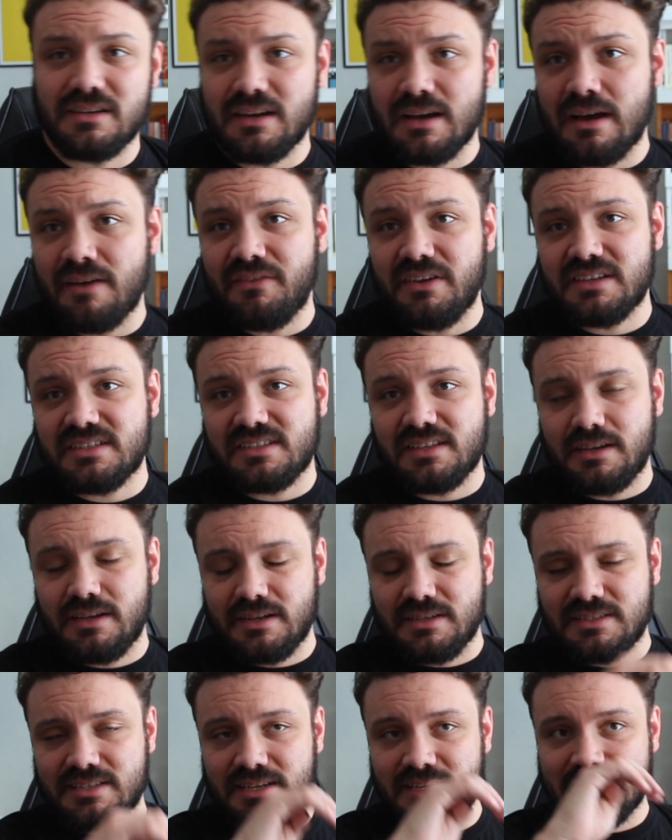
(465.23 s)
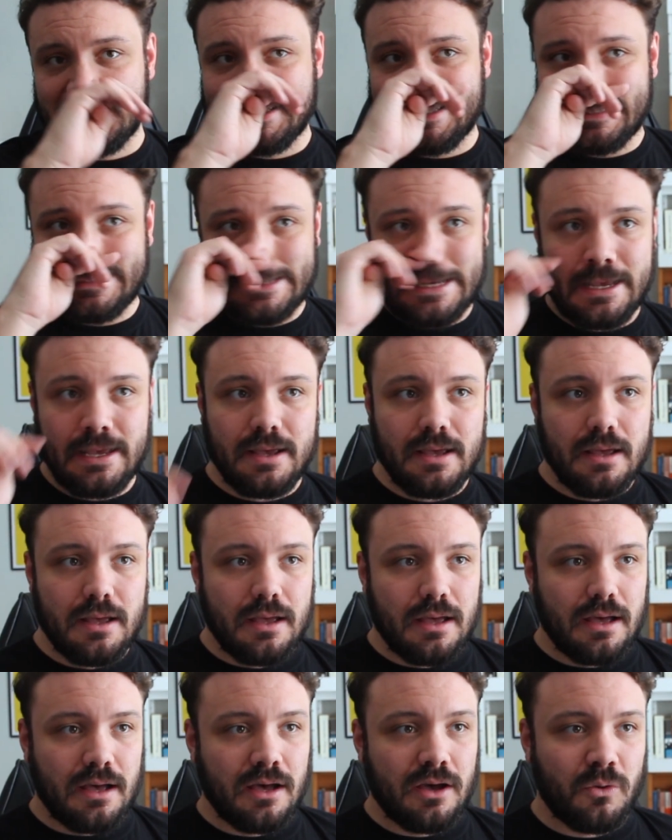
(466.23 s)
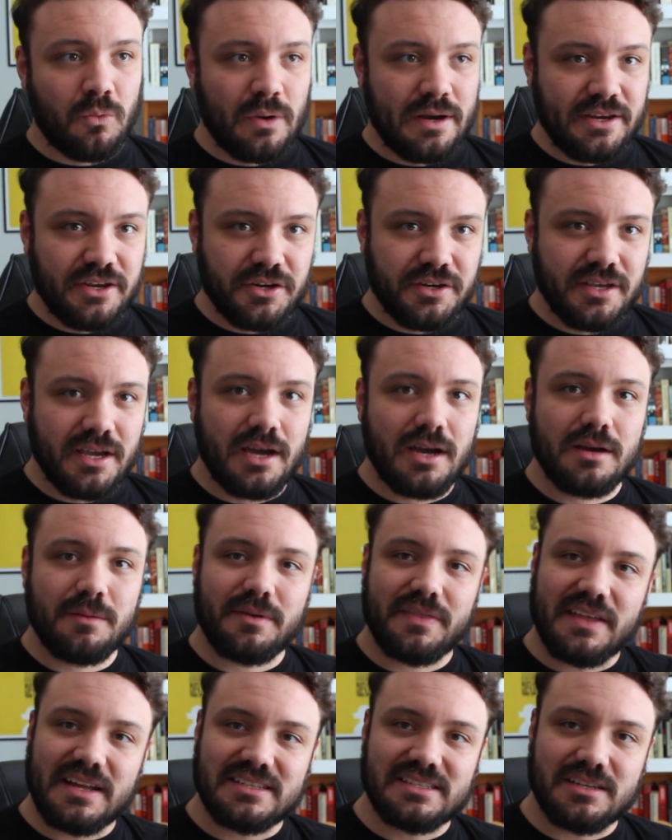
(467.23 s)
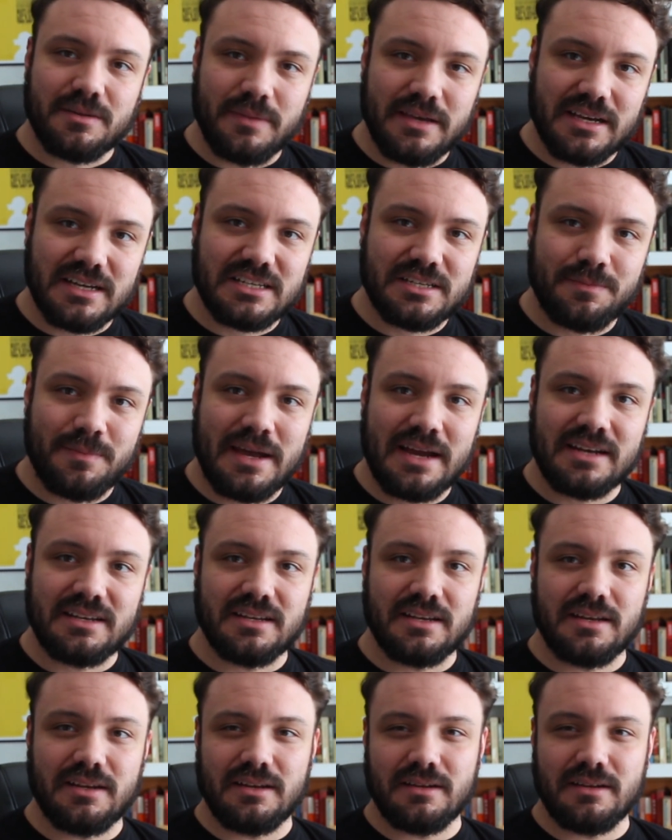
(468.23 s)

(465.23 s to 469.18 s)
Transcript: It obviously exists uh, when you're young, but that's to be expected.